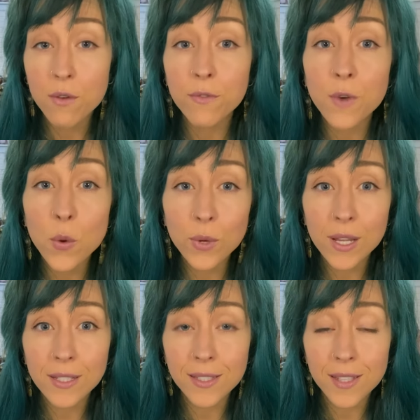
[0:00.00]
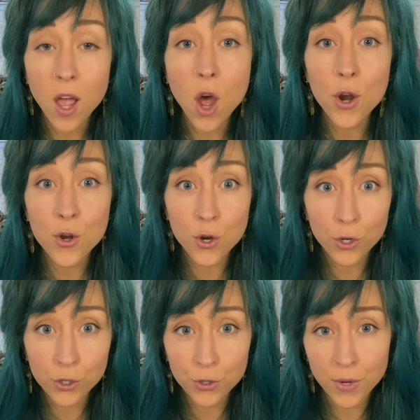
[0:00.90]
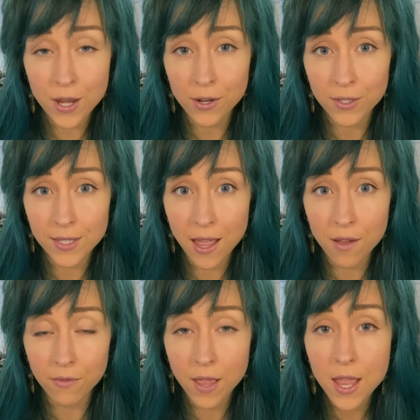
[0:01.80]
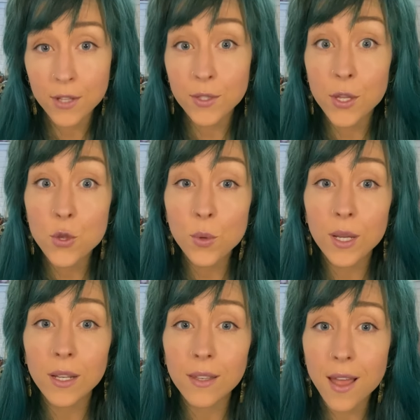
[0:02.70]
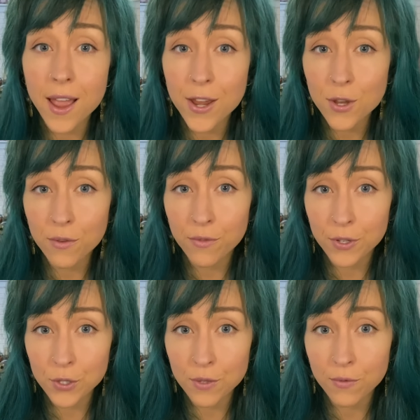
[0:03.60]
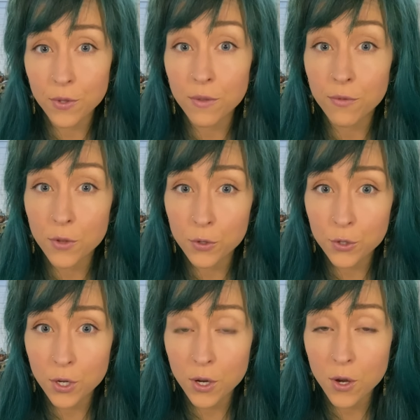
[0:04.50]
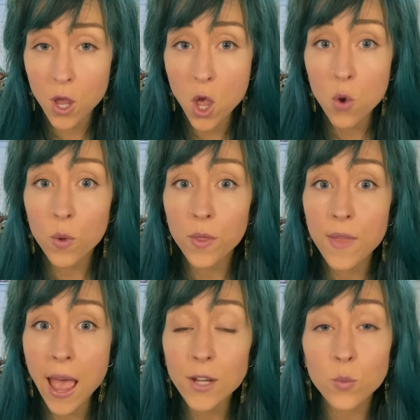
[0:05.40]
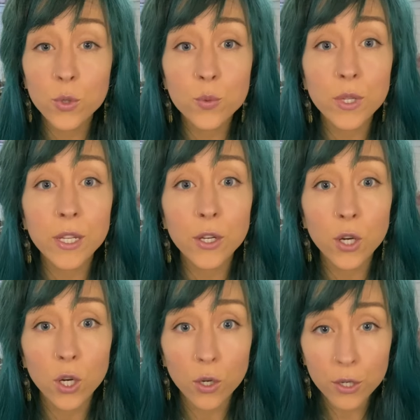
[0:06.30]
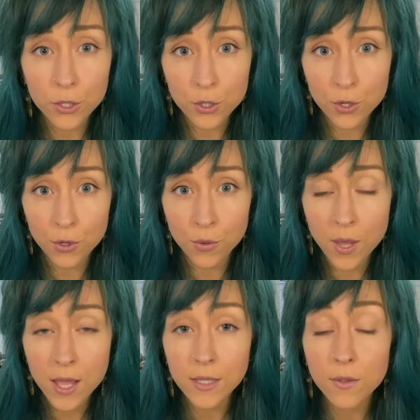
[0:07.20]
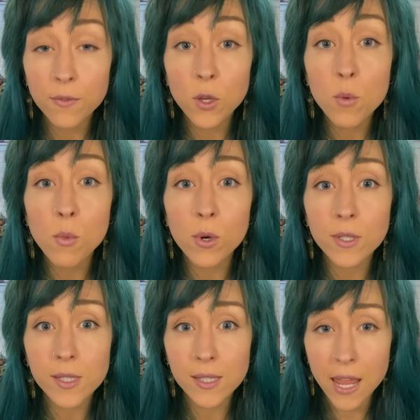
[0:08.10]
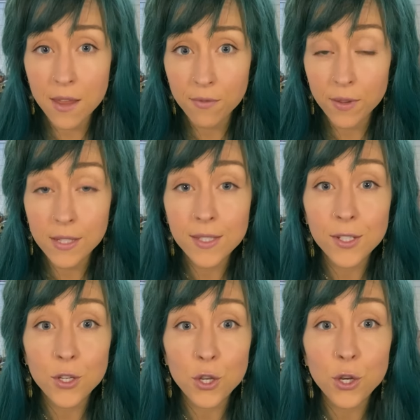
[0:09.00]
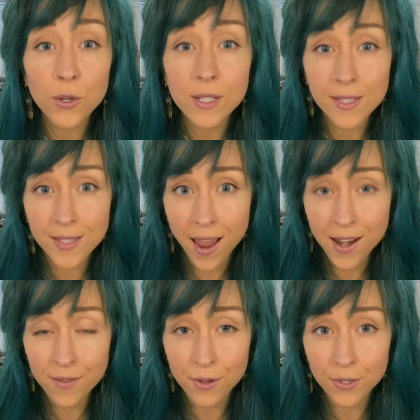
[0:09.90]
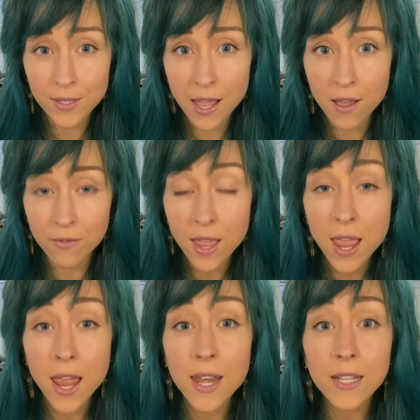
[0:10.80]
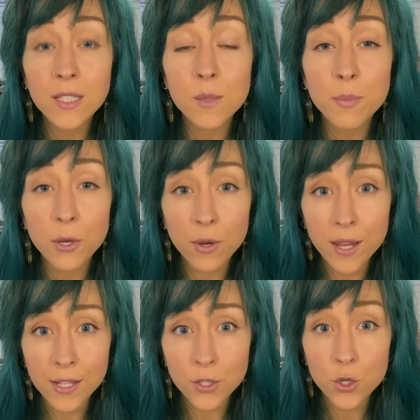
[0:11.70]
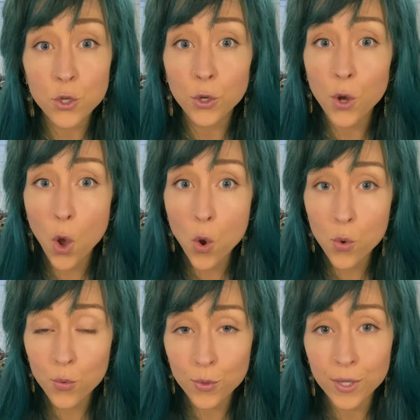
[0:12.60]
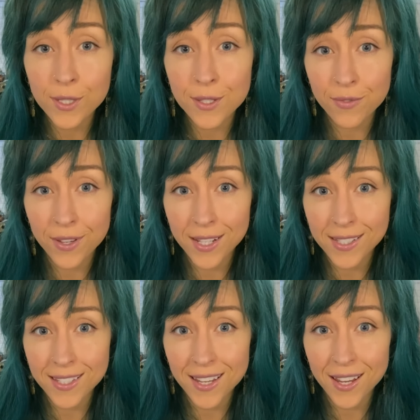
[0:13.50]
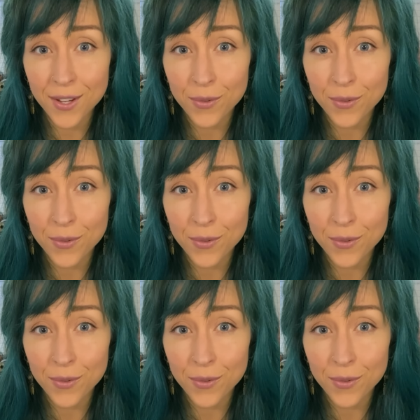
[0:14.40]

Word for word: Focus on nurturing yourself so that you can align your vision for the future with that which will encourage you to feel more safe and secure inside of yourself and experience your own divinity.